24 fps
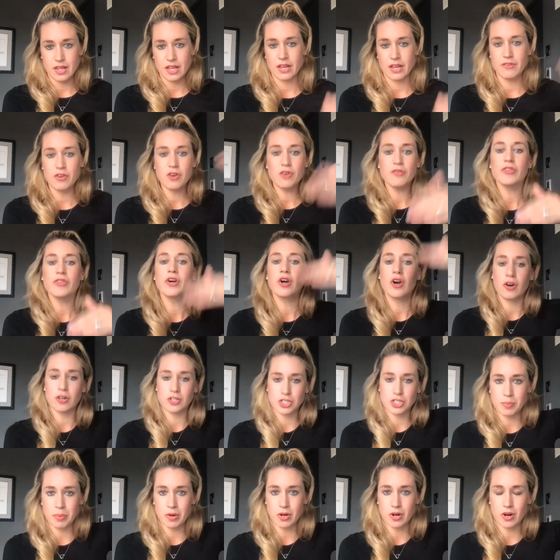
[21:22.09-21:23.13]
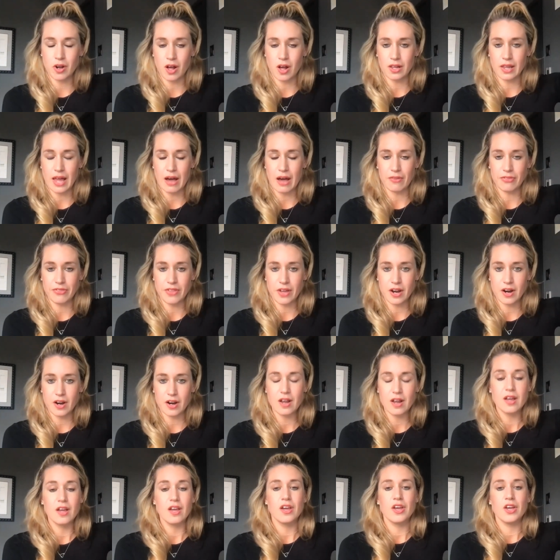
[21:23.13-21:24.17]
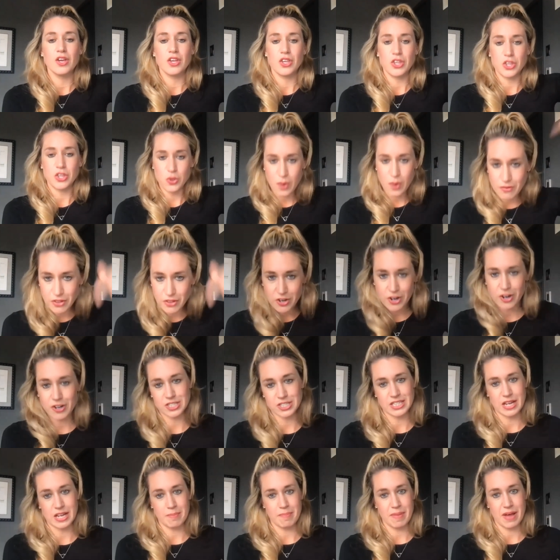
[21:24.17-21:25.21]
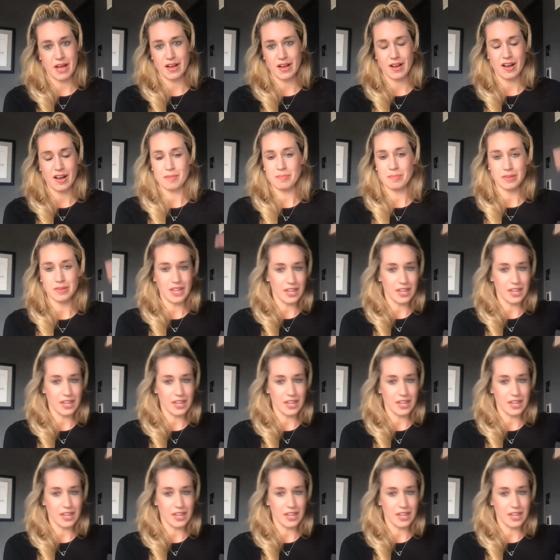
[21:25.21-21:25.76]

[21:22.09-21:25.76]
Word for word: Like if you have the courage to put it all out there, you have the courage to get back up.